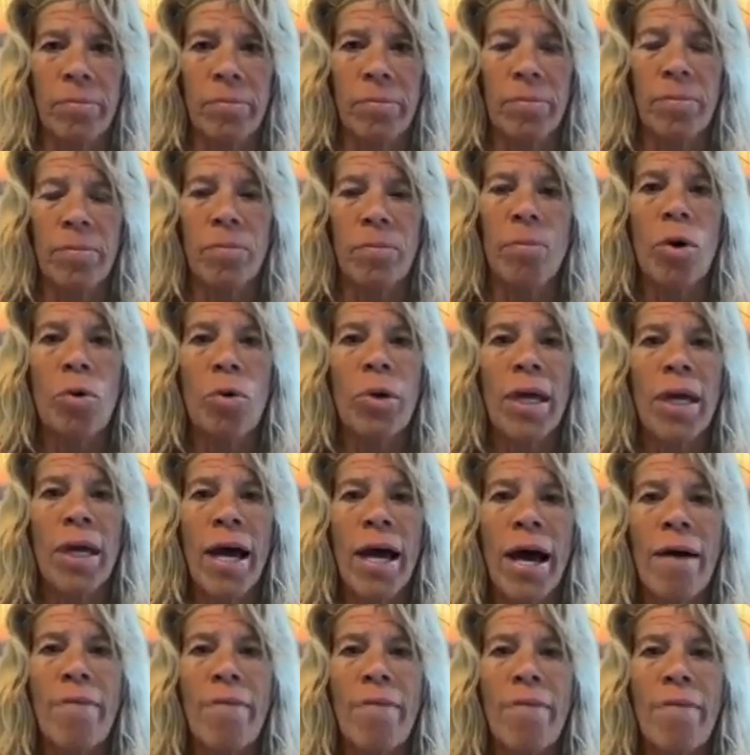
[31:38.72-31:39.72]
where we
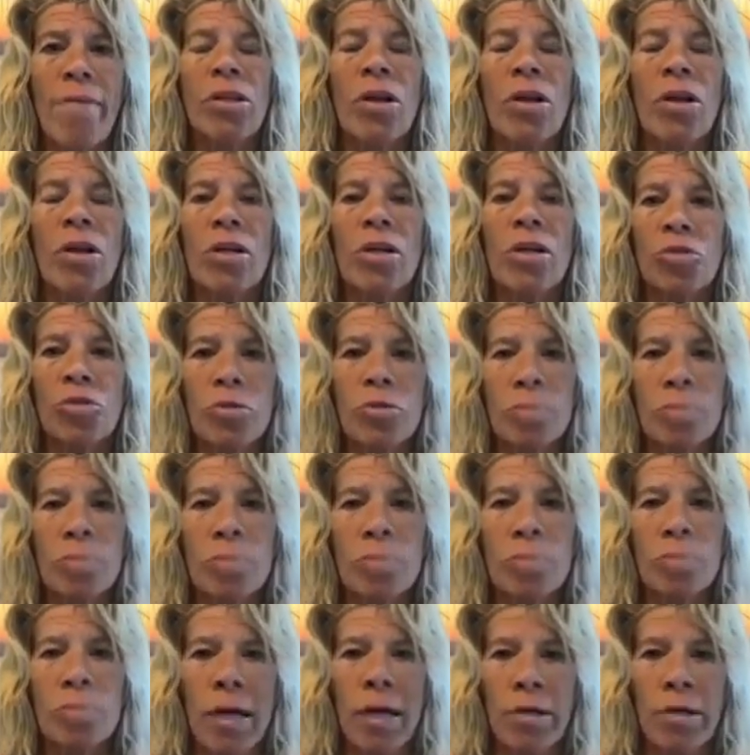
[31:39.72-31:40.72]
haven't lost
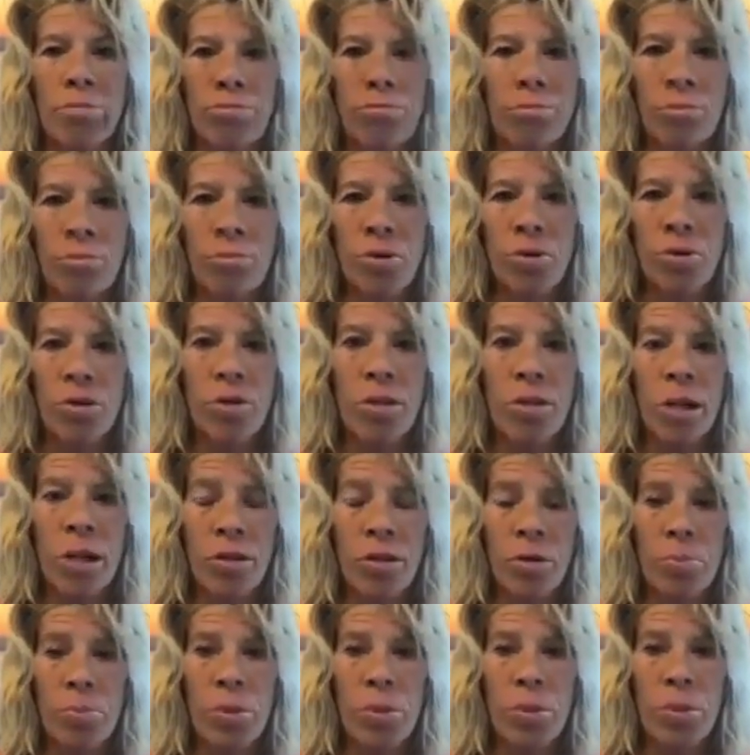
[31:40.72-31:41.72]
respect for the
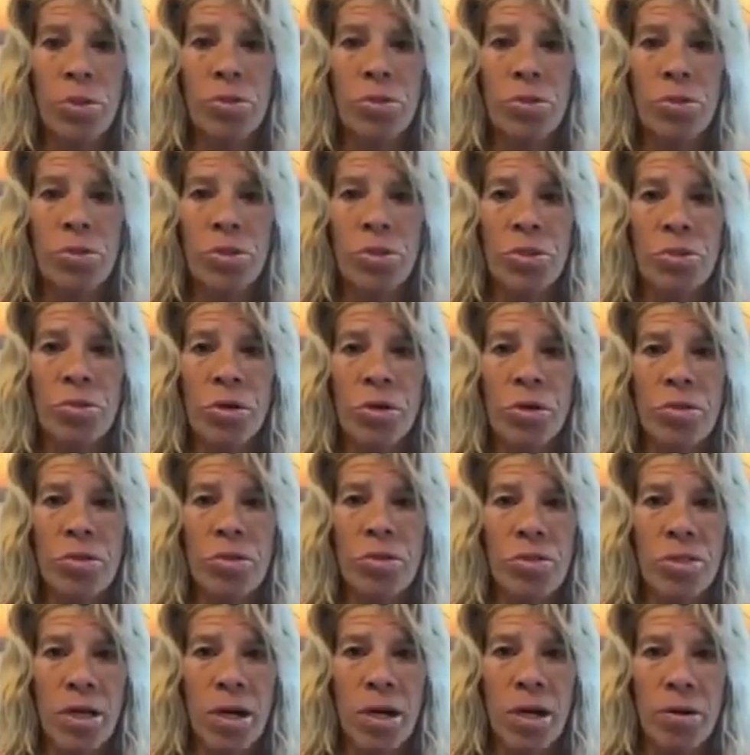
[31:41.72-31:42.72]
other person or
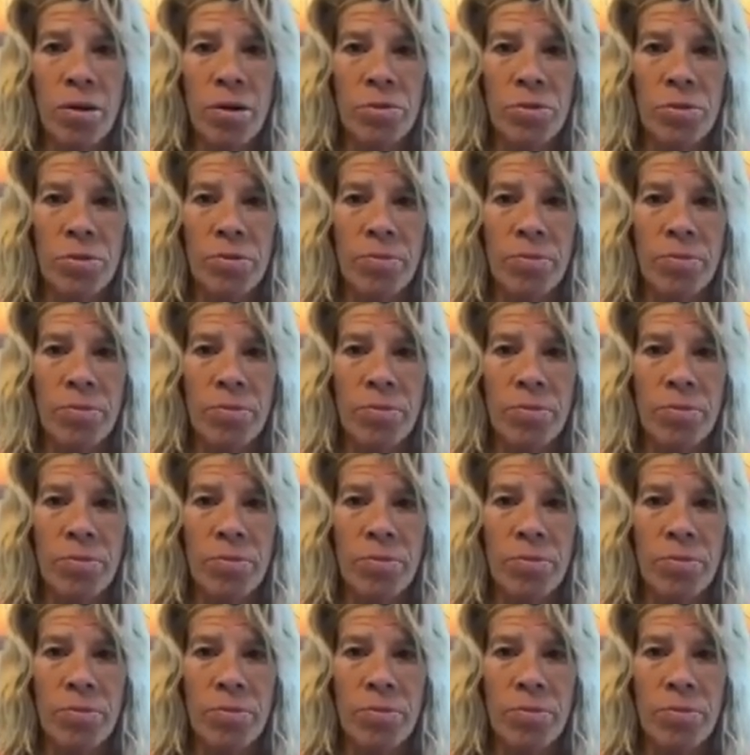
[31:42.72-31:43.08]
ourselves,